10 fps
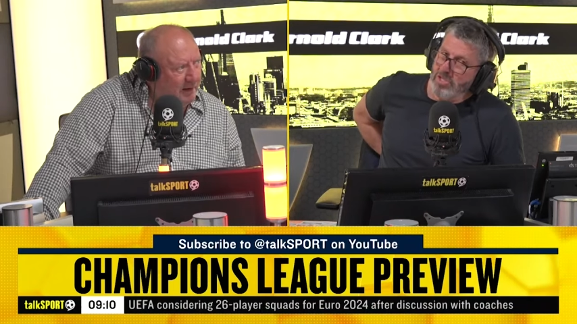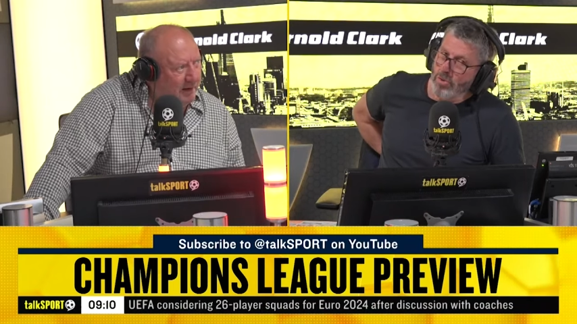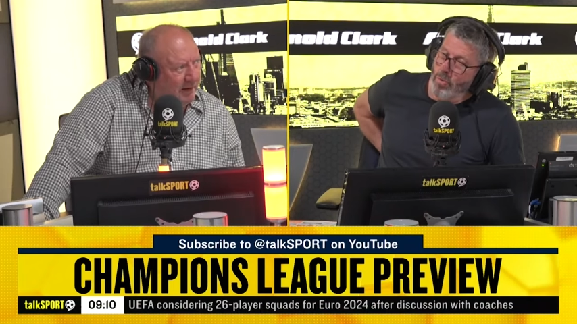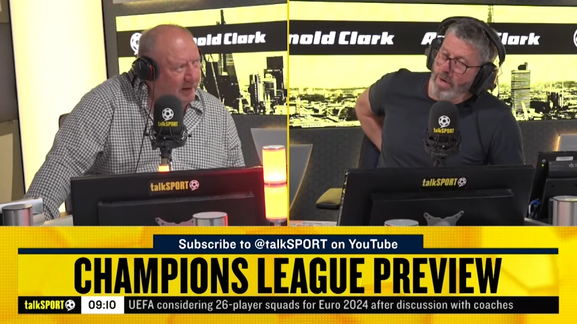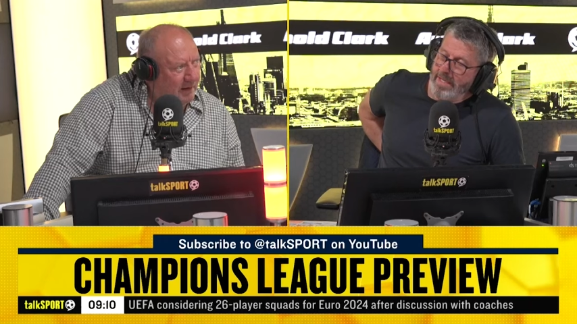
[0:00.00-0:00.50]
Speaker 1: he's
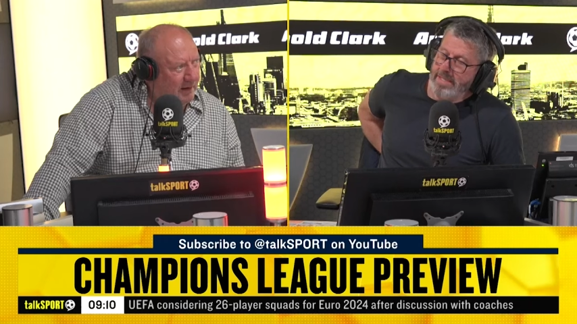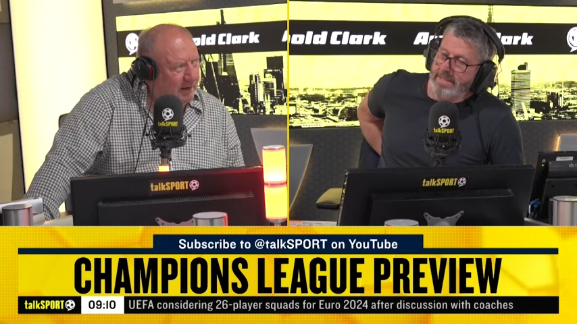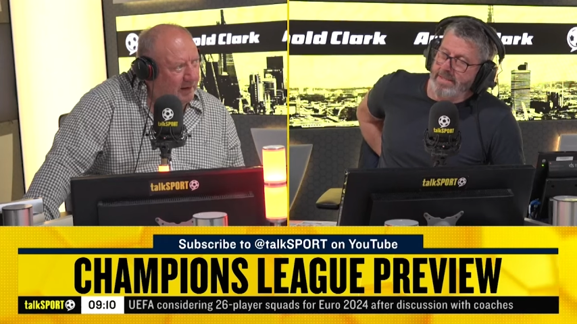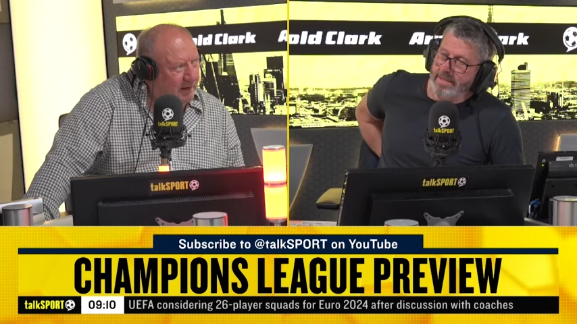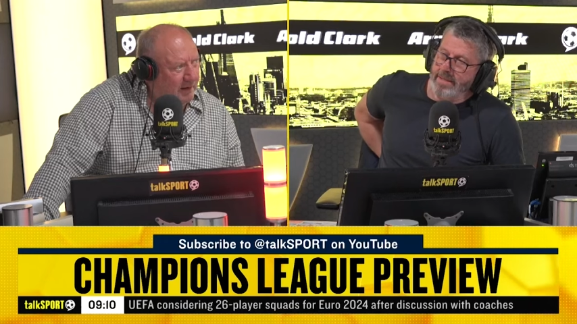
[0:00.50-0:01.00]

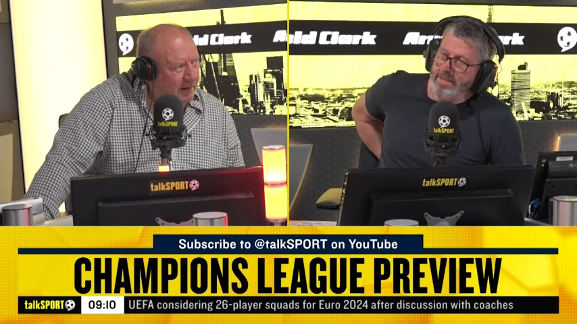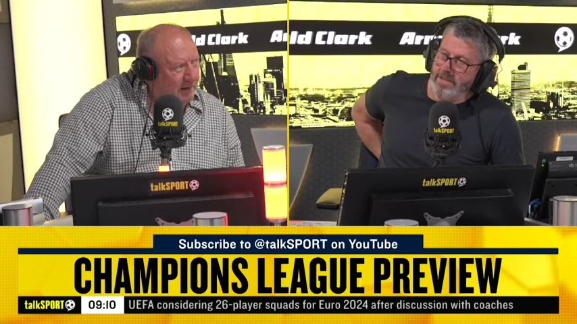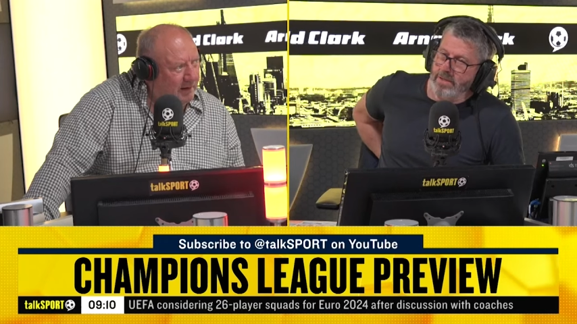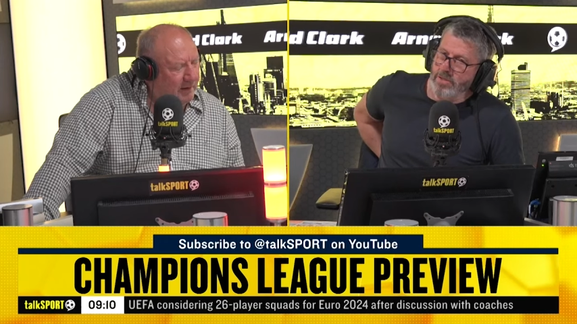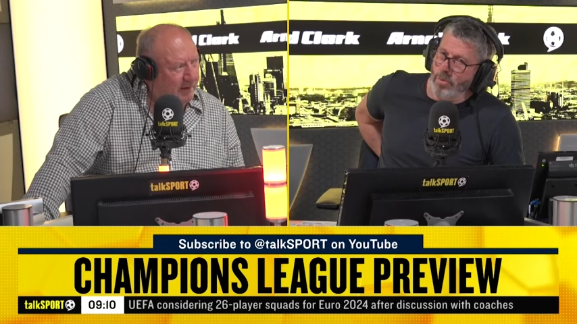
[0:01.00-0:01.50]
always
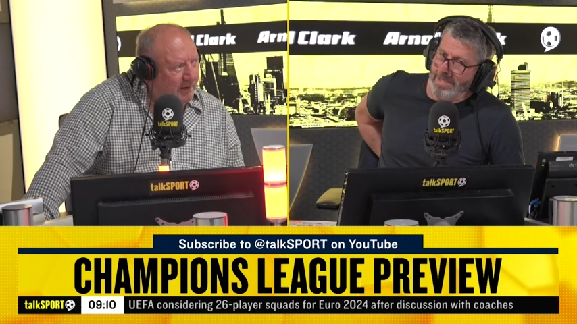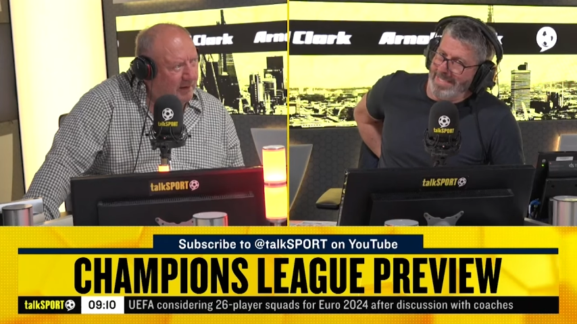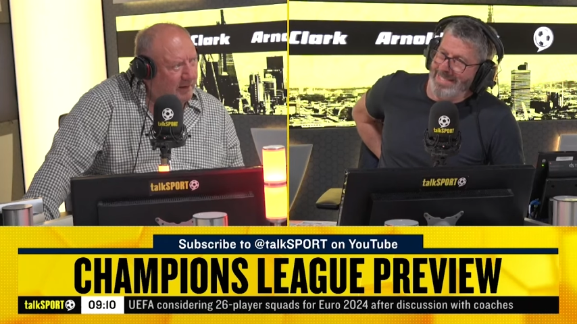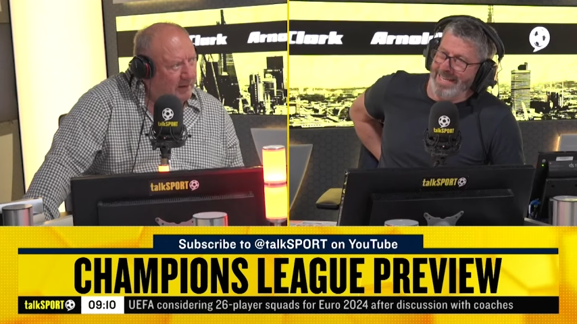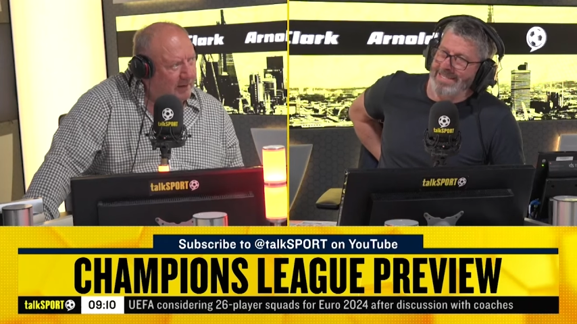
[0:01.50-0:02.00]
he's he's
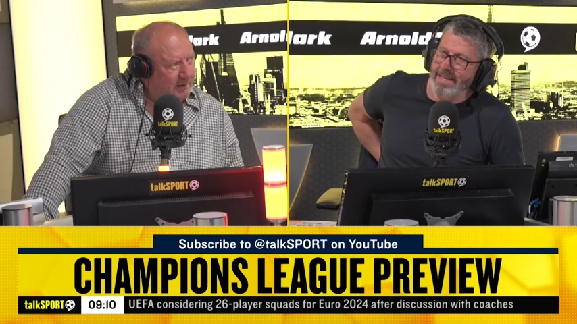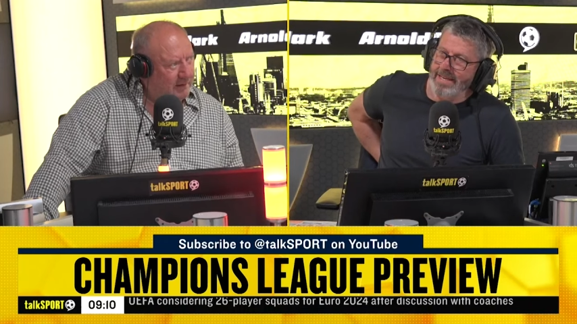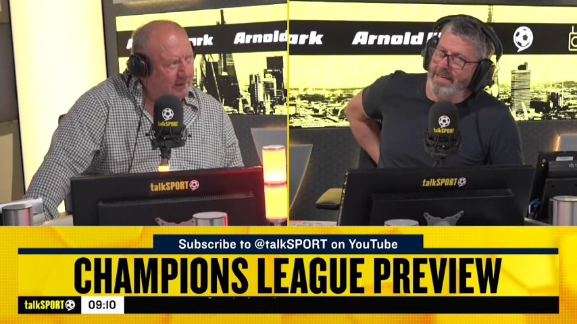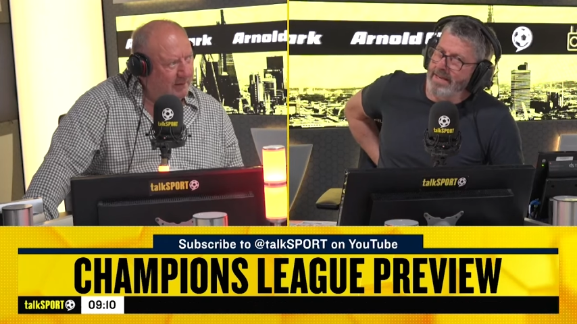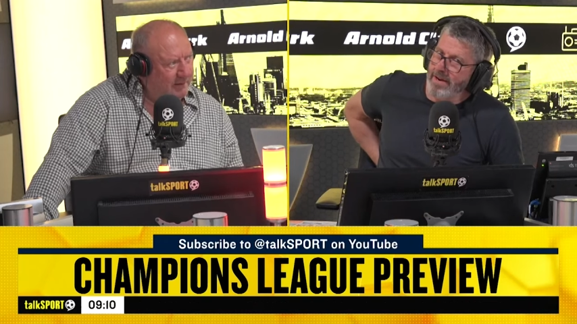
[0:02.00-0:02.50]
always in that
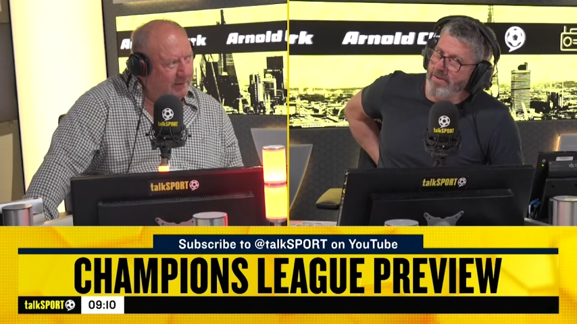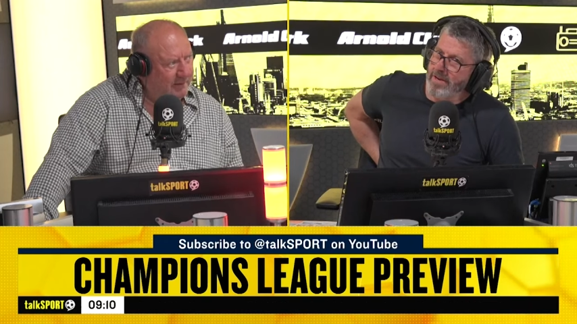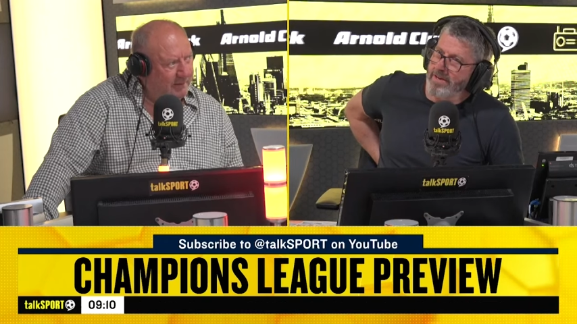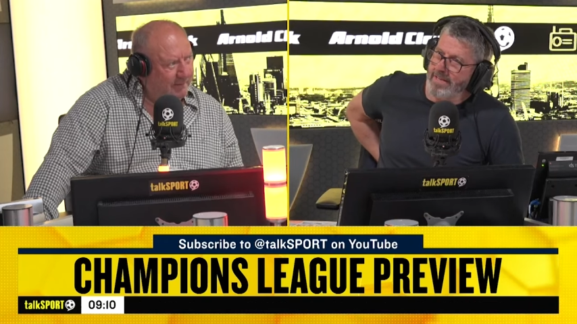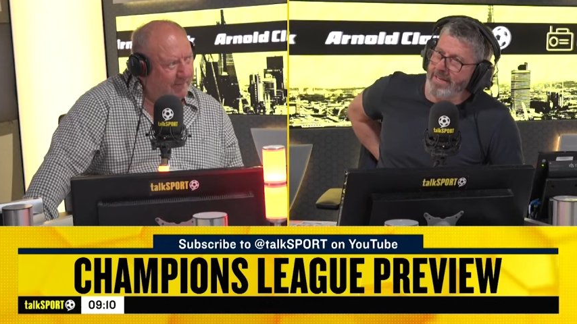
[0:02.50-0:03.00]
technical
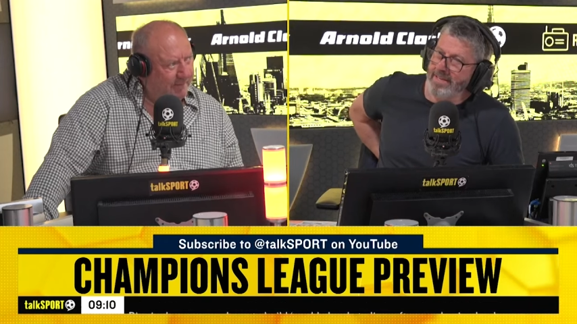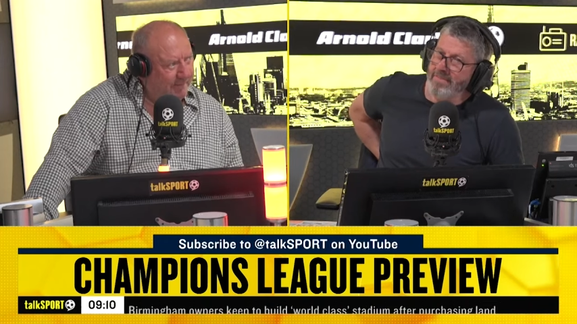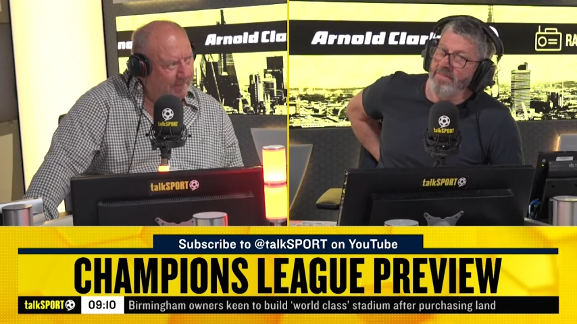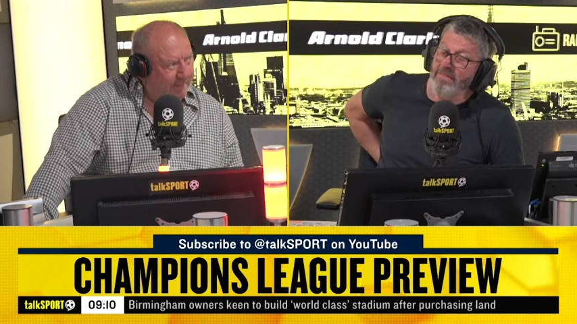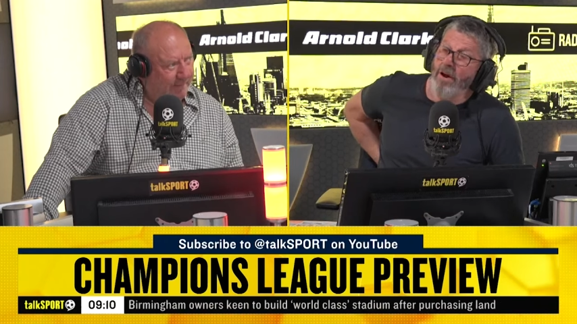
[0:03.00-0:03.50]
area, and he ain't
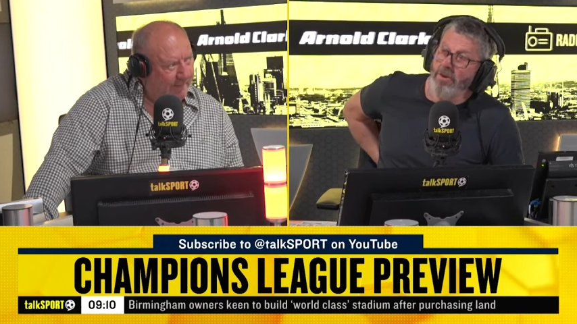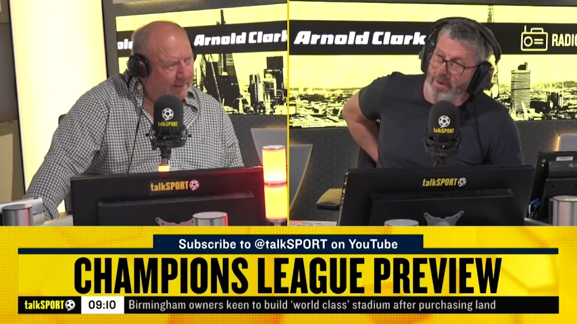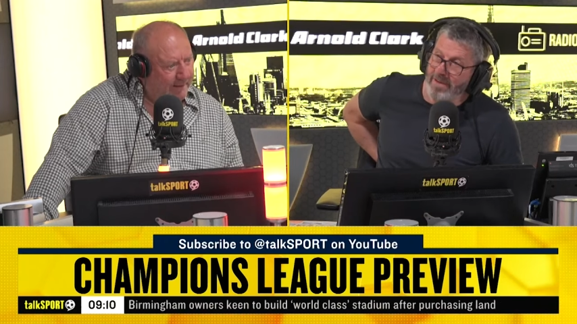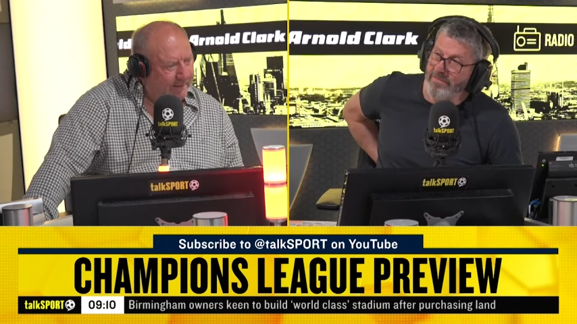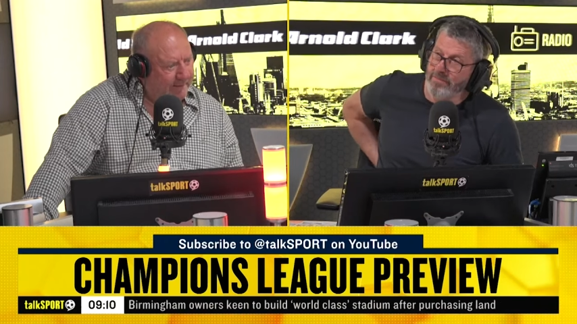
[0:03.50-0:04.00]
never far
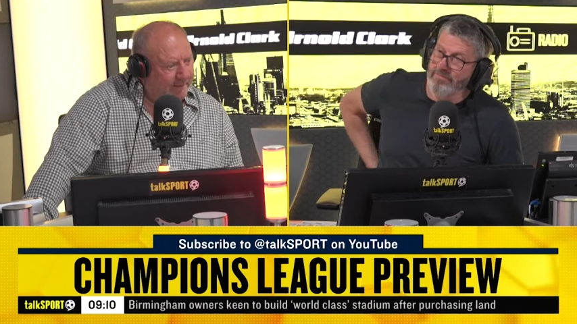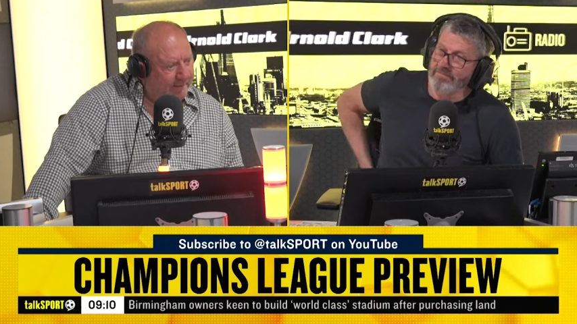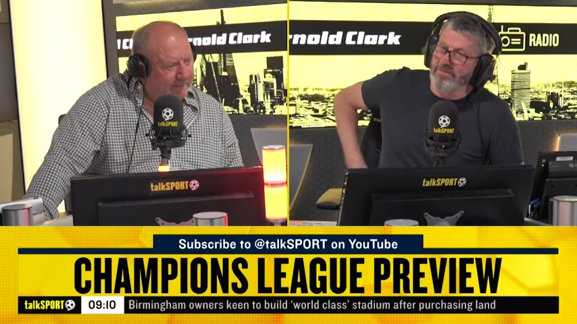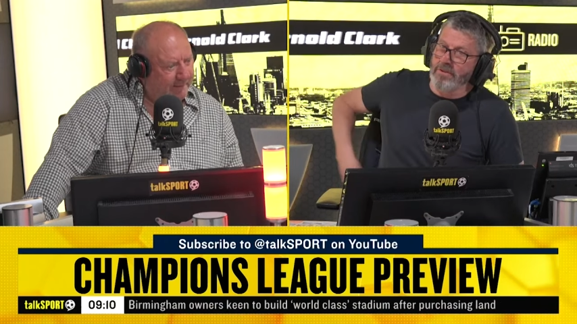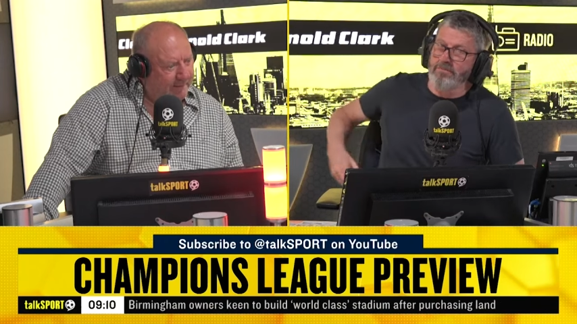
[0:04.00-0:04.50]
away
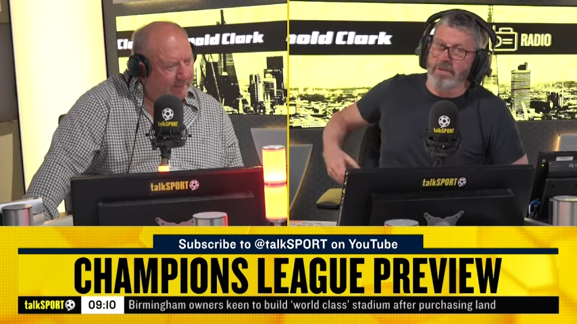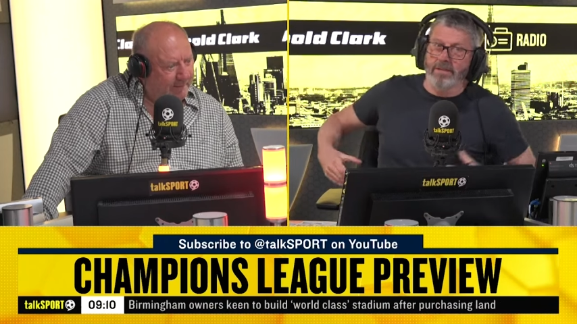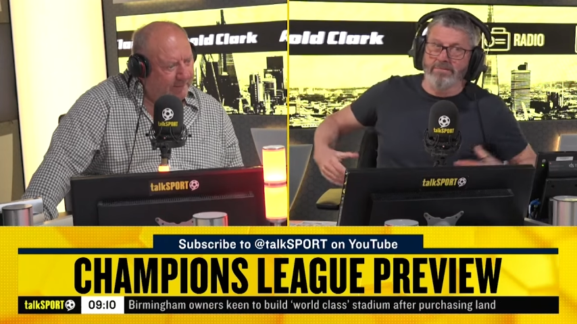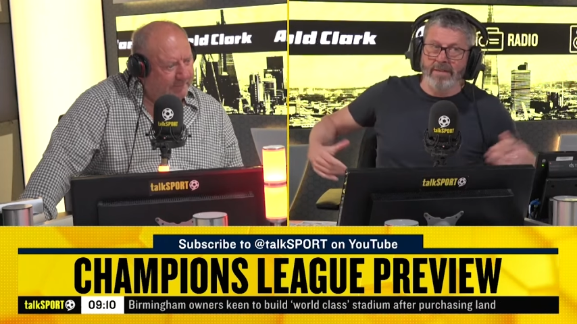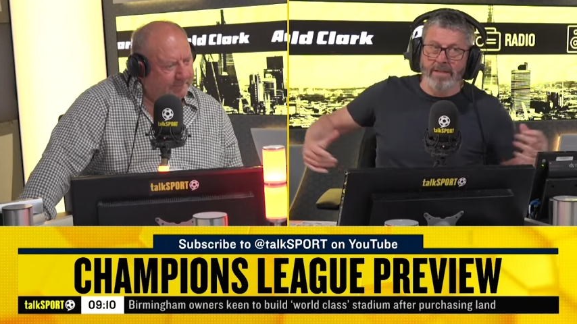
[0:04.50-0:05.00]
from from
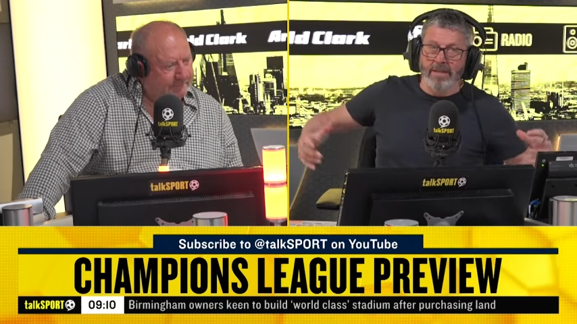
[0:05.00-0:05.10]
uh,